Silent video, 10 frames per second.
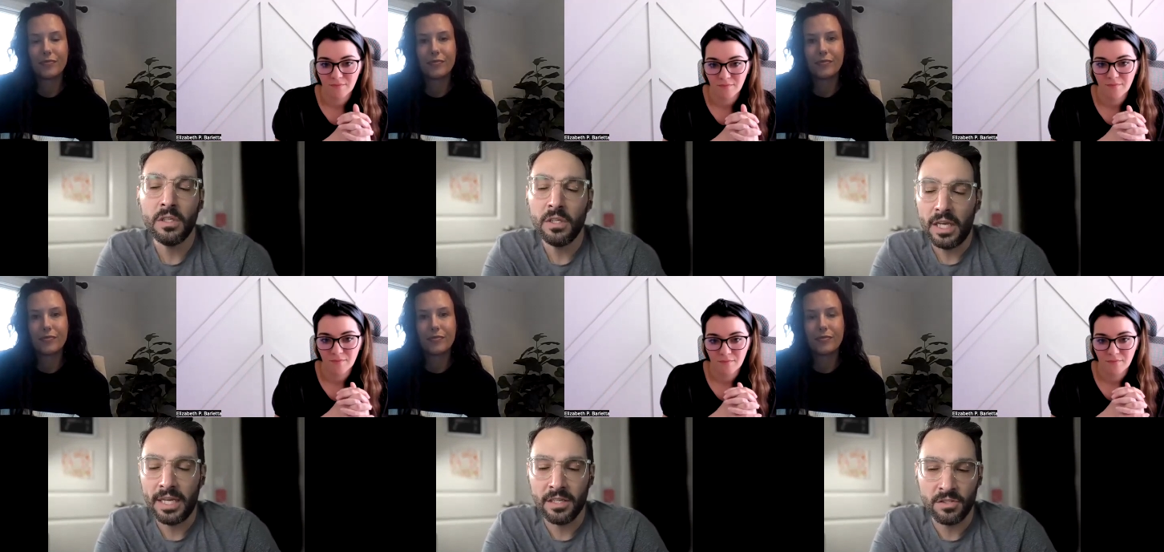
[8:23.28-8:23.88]

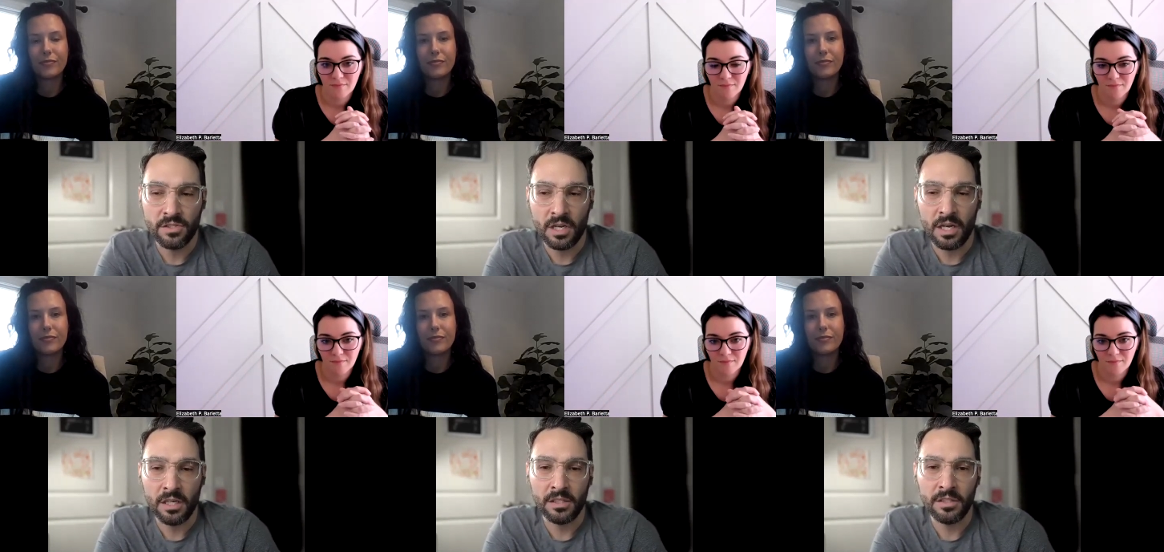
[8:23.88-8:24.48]
Speaker 1: is
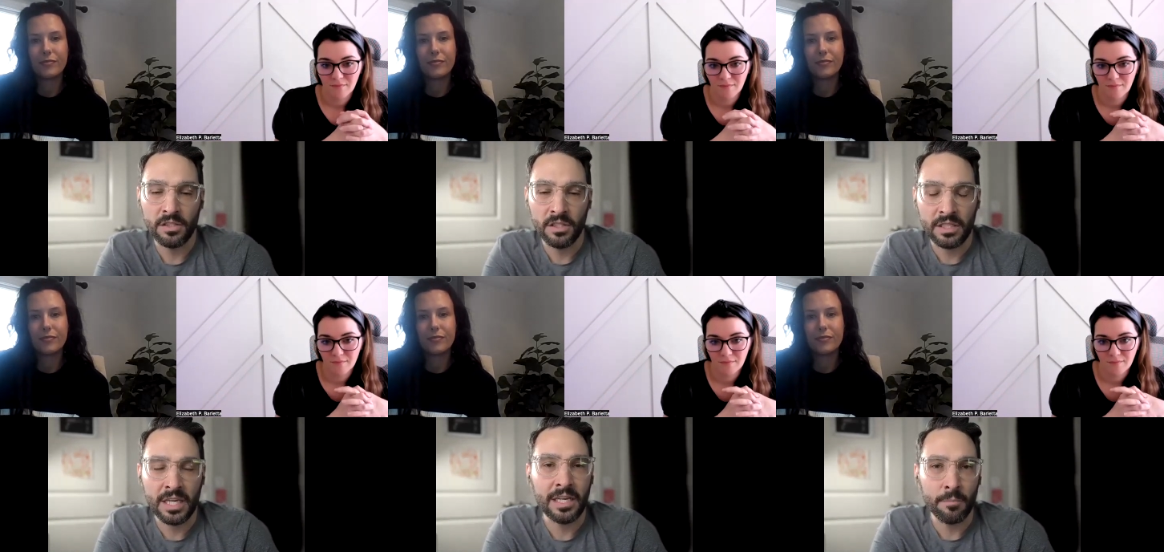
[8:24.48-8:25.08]
uh, the,
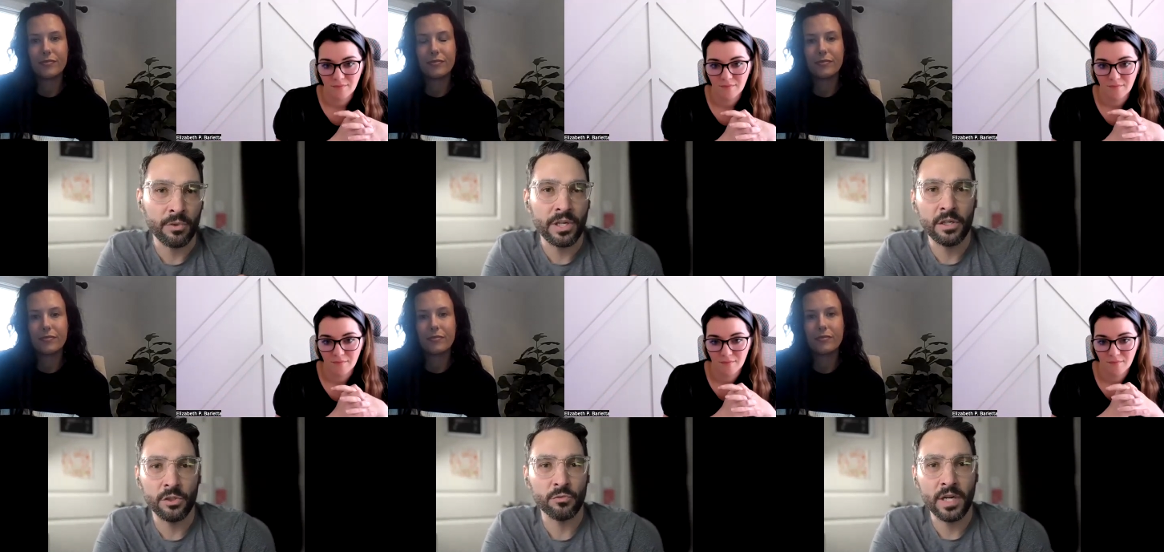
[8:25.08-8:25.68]
getting pre
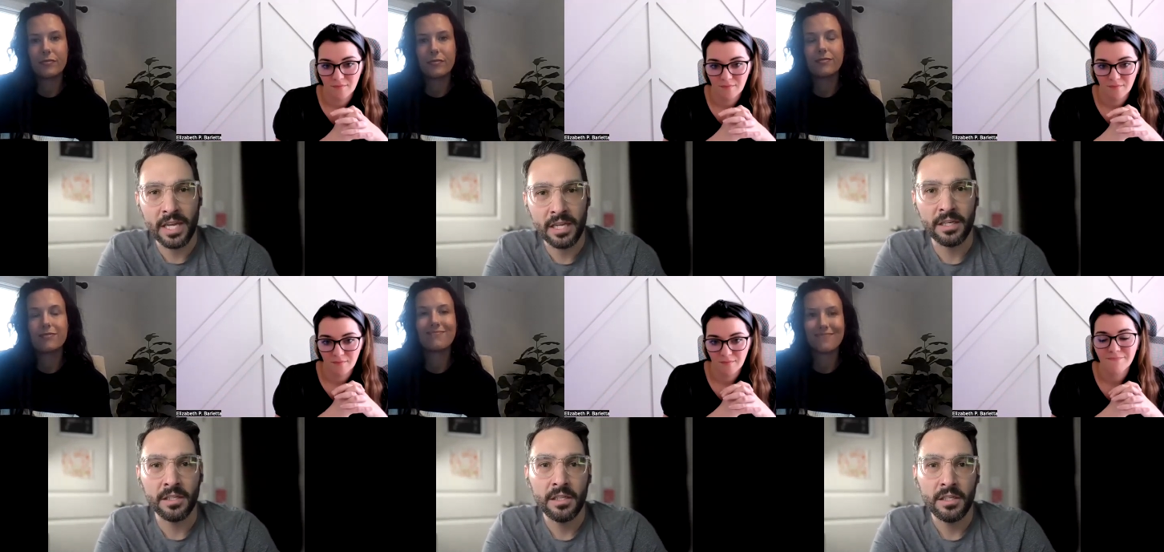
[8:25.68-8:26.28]

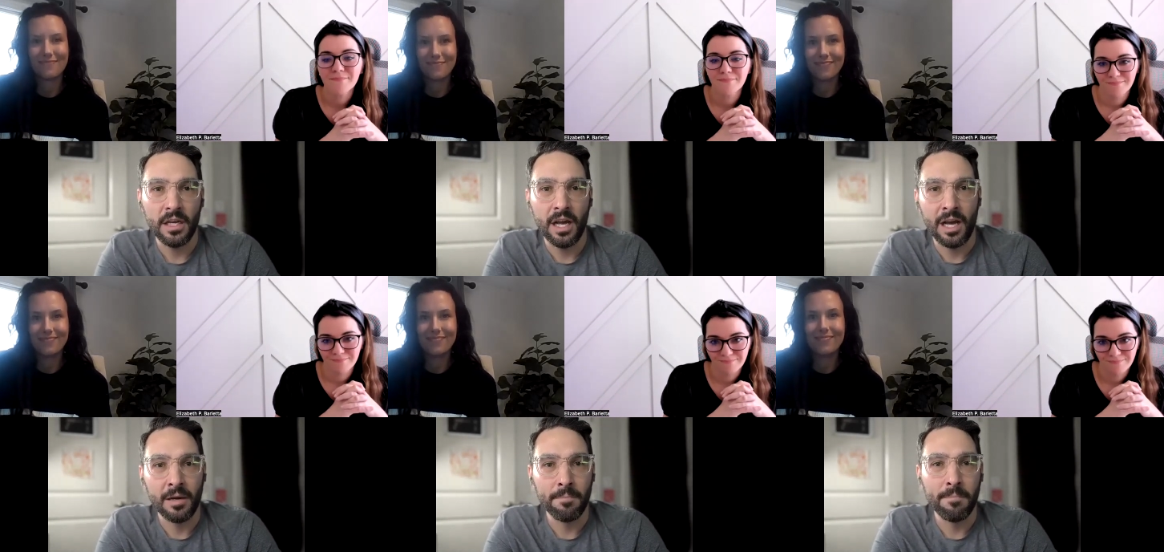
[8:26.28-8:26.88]
underwritten
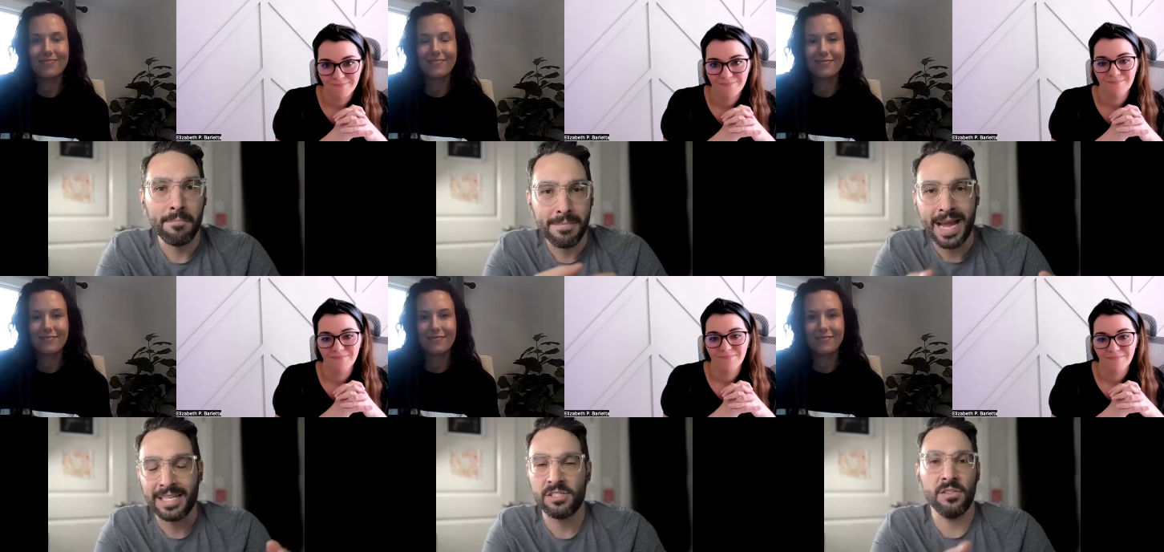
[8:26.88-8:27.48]
um,
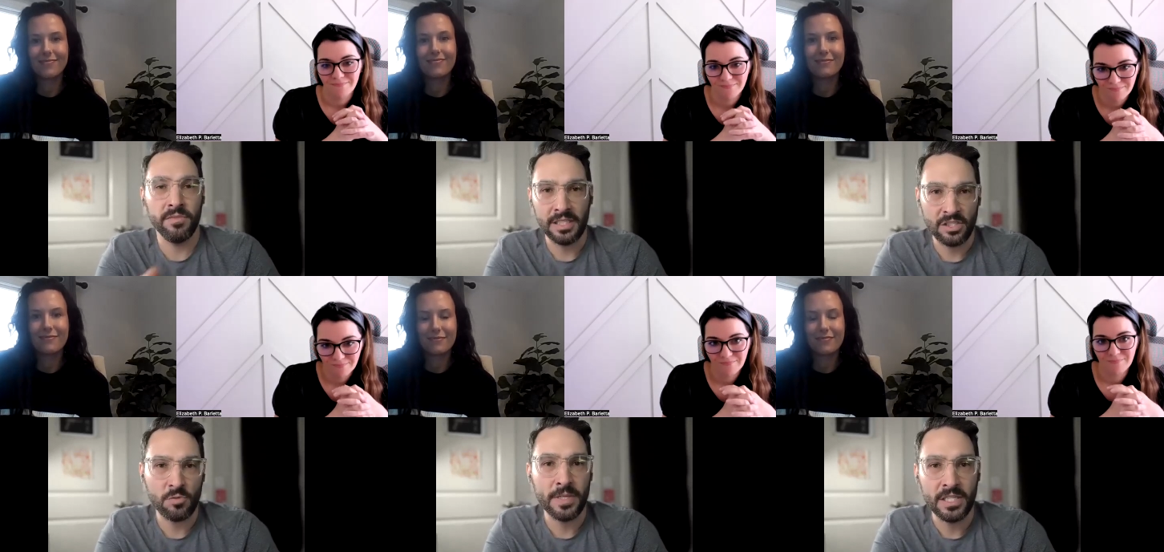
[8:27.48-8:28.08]
massively
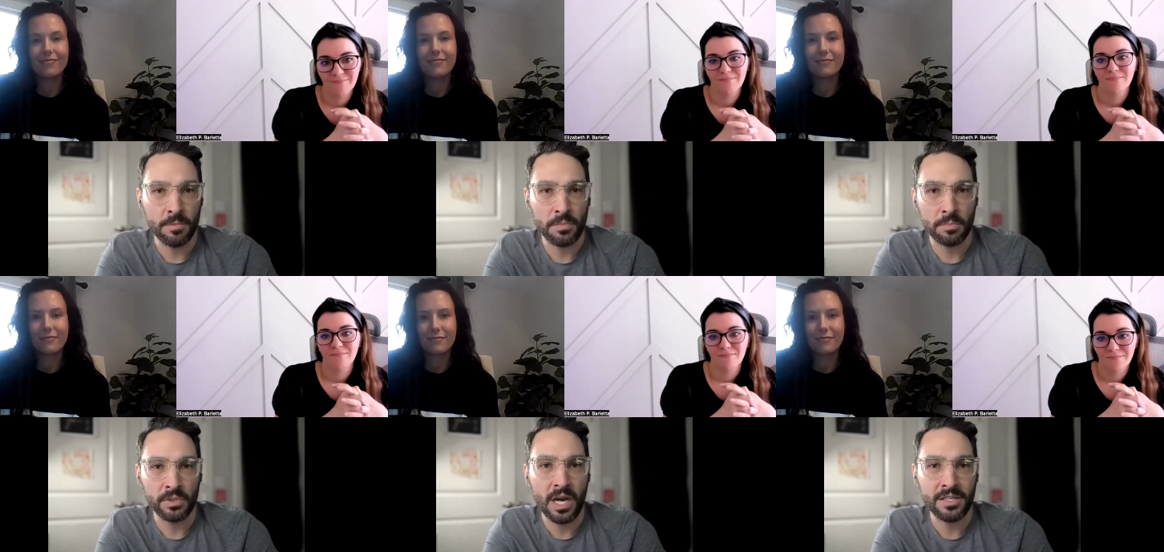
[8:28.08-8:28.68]
speeds up the
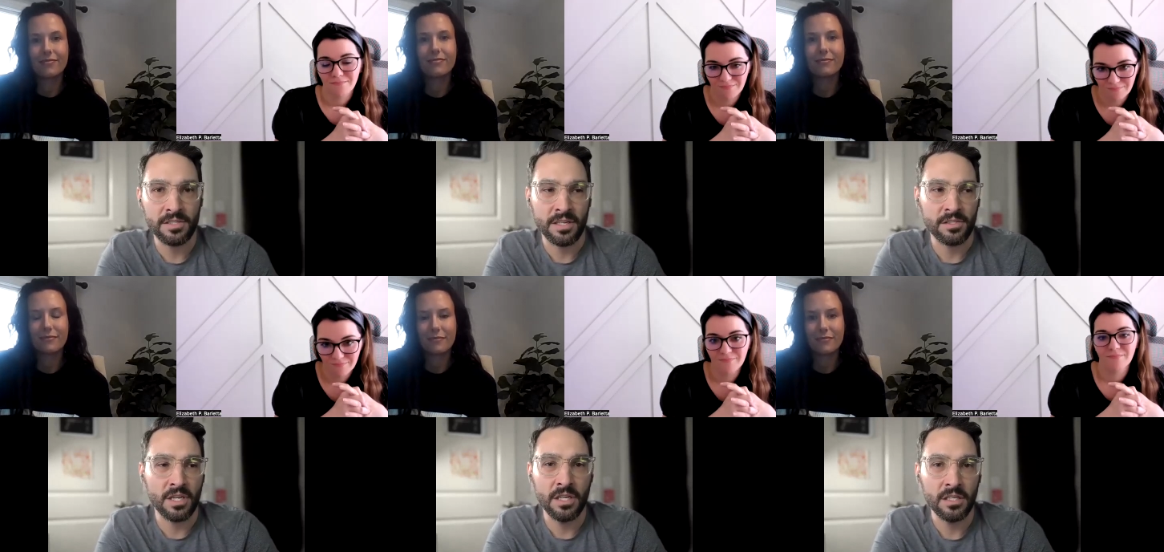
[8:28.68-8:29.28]
process.
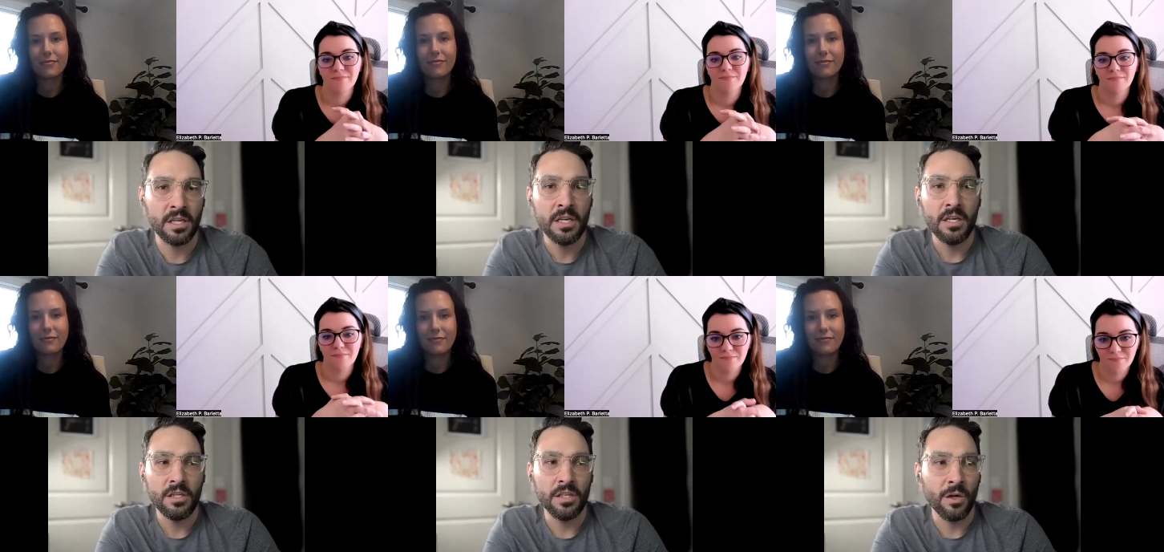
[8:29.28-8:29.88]
And
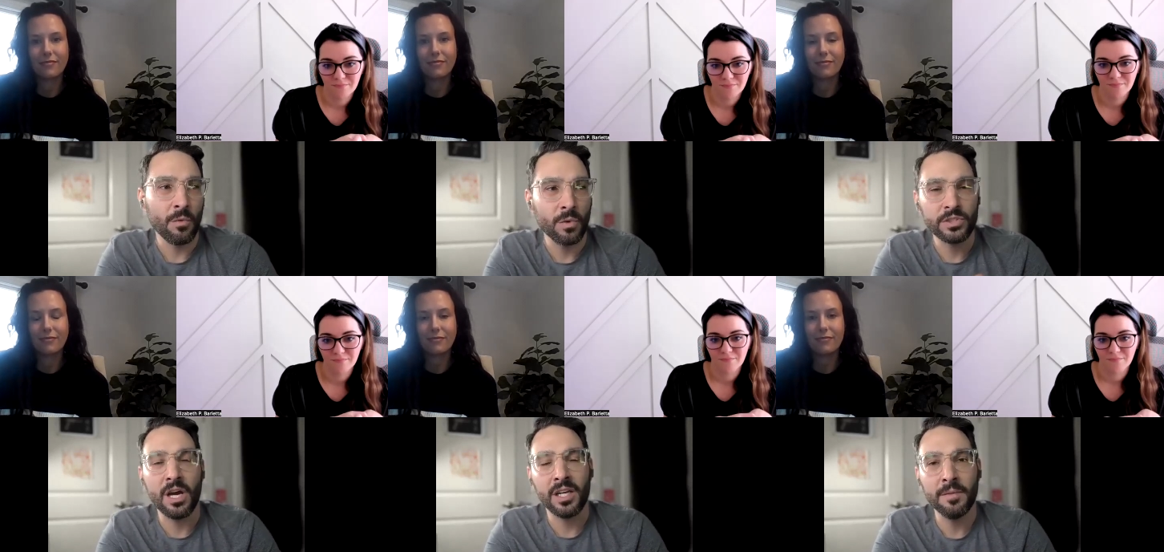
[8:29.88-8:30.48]
you know, when we're
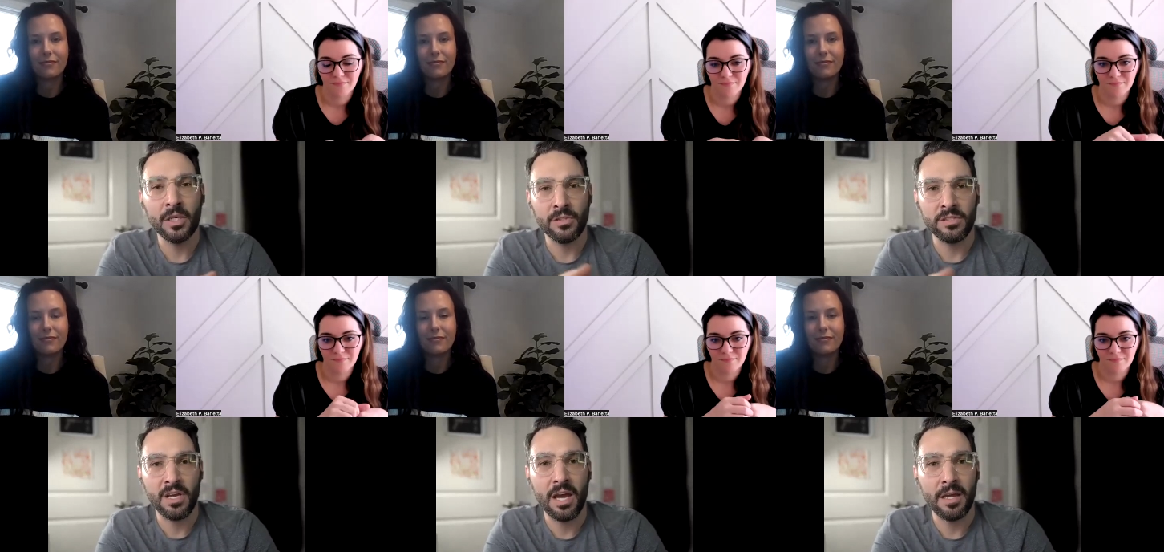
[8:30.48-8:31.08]
talking about the
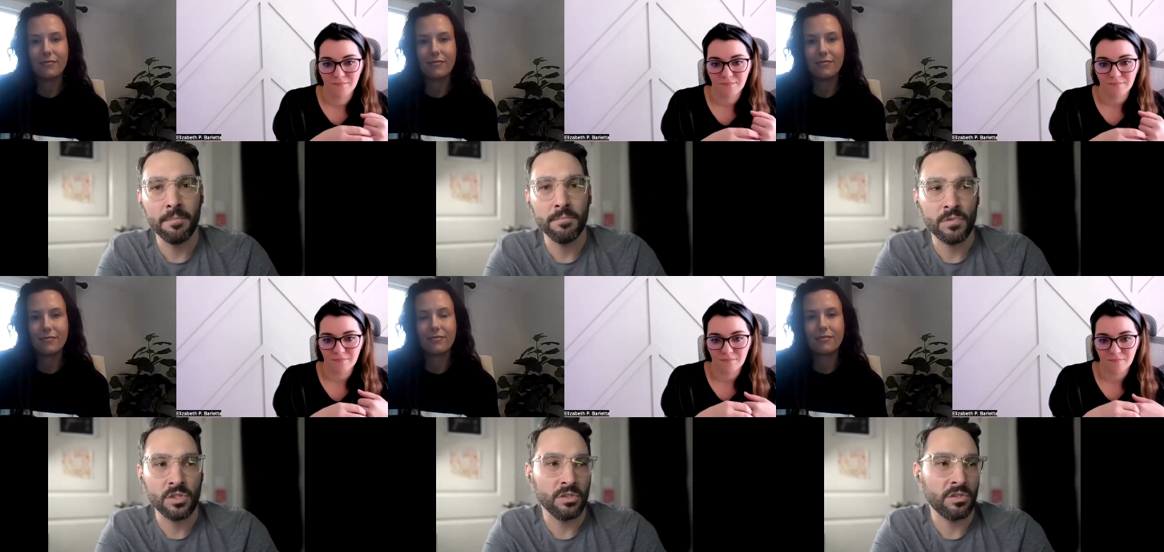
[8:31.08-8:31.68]
time to to